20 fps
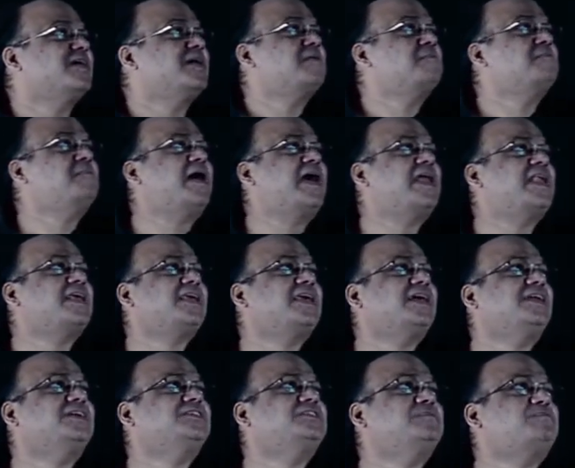Binding
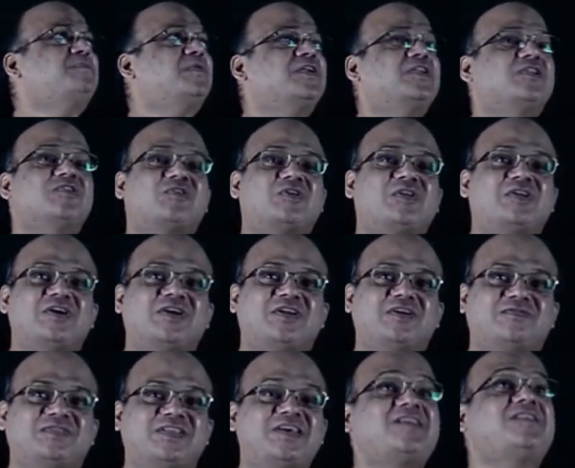energy per nucleon
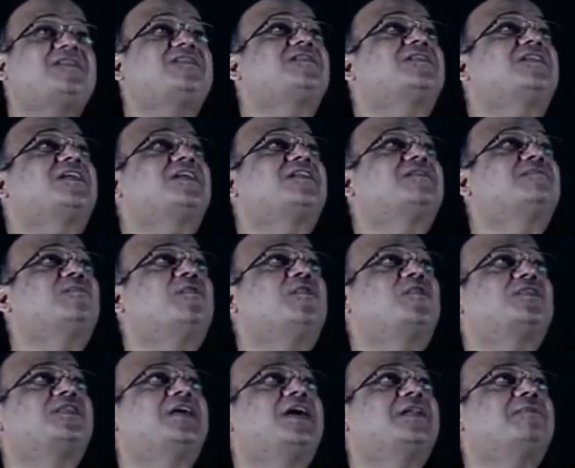of this is
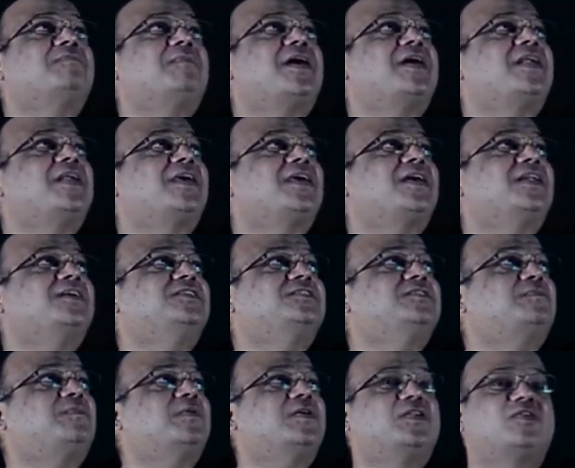more than binding energy
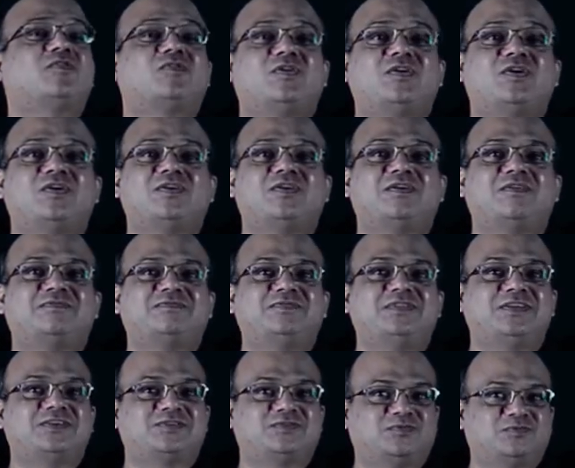per nucleon of
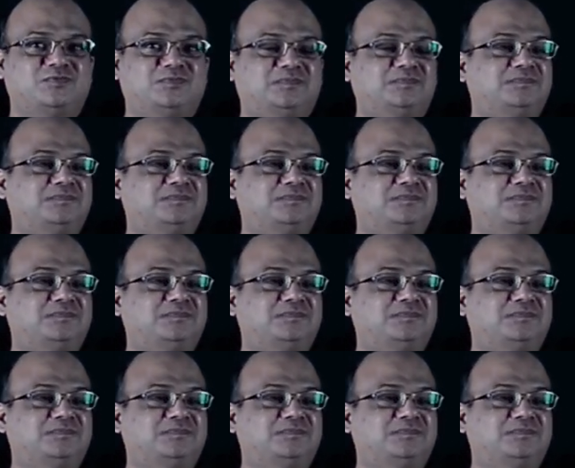these two.